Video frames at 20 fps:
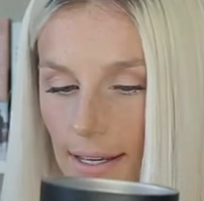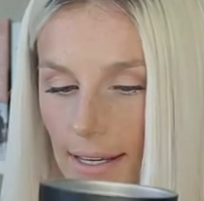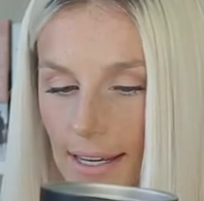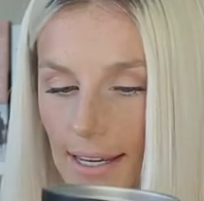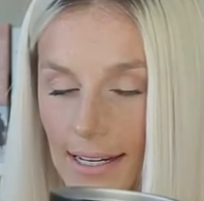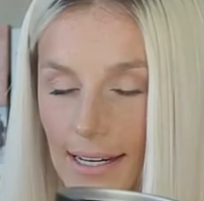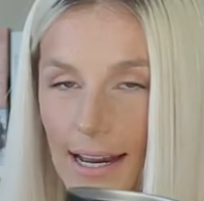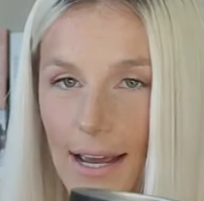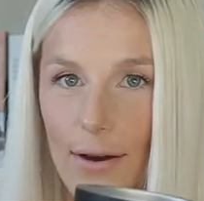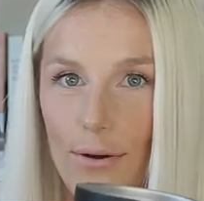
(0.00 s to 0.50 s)

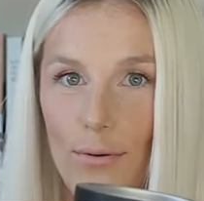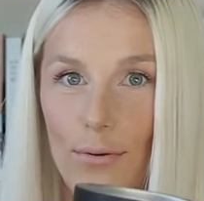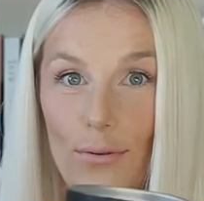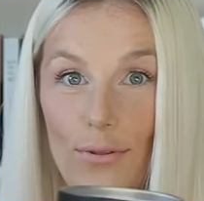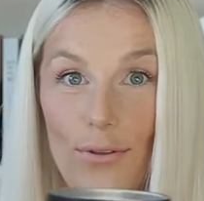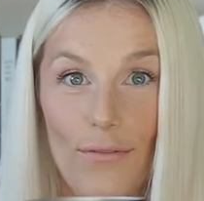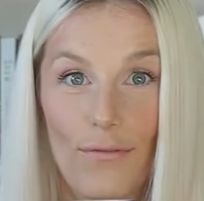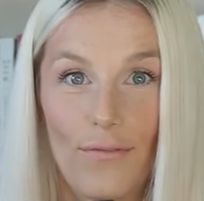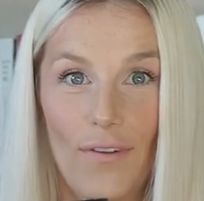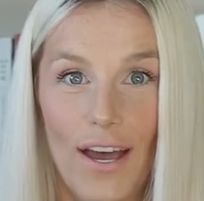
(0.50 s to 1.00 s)
And now
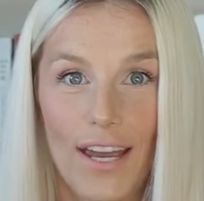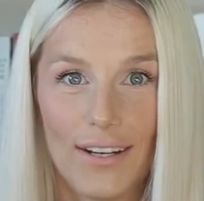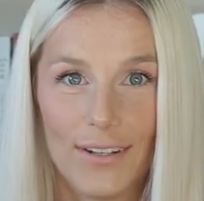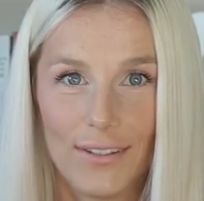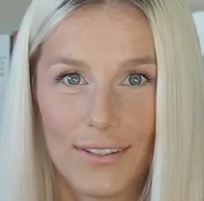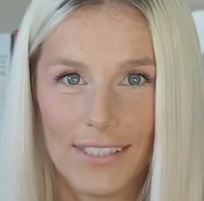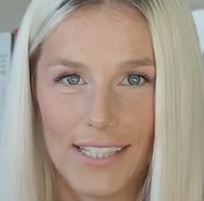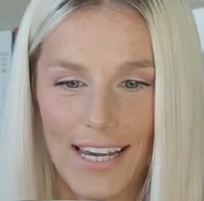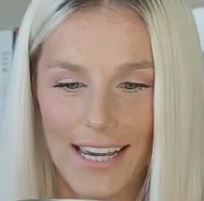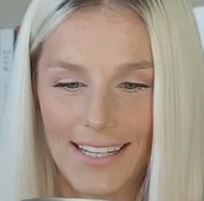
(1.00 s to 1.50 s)
the
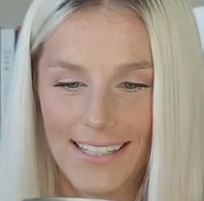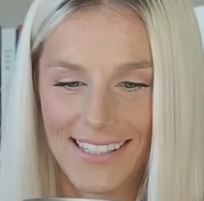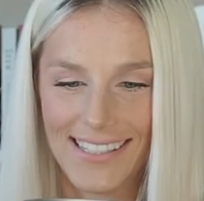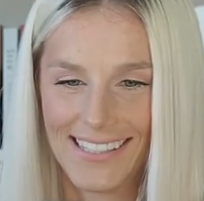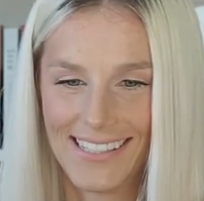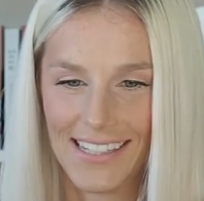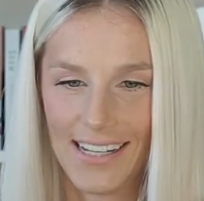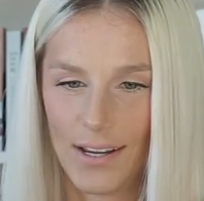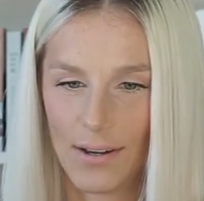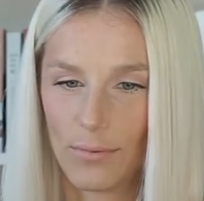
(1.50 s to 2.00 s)
final
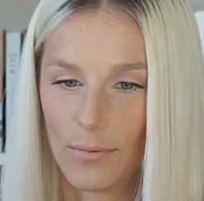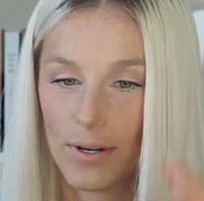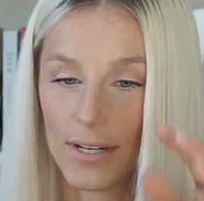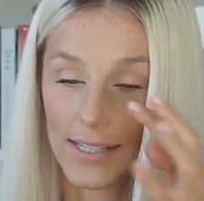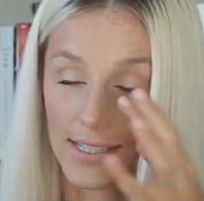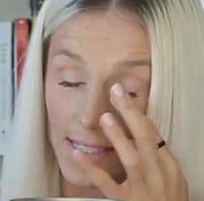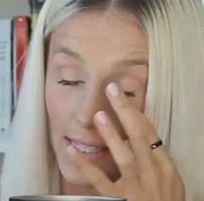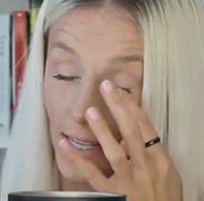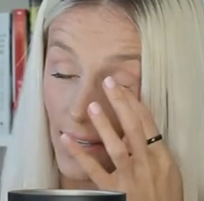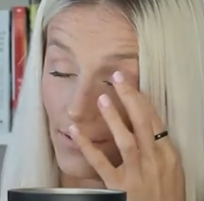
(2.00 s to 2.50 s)
test. I want
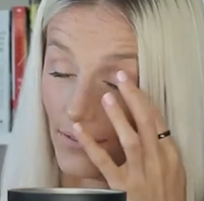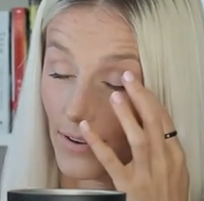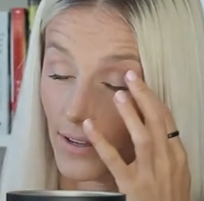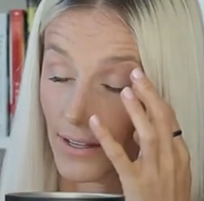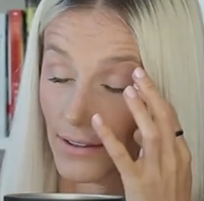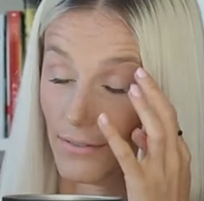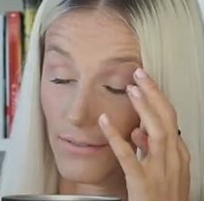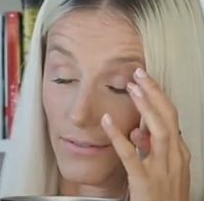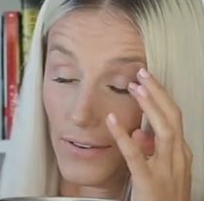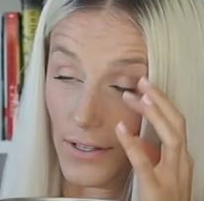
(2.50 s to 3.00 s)
to see if I
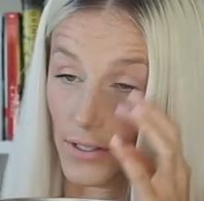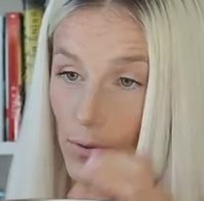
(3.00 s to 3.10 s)
can fit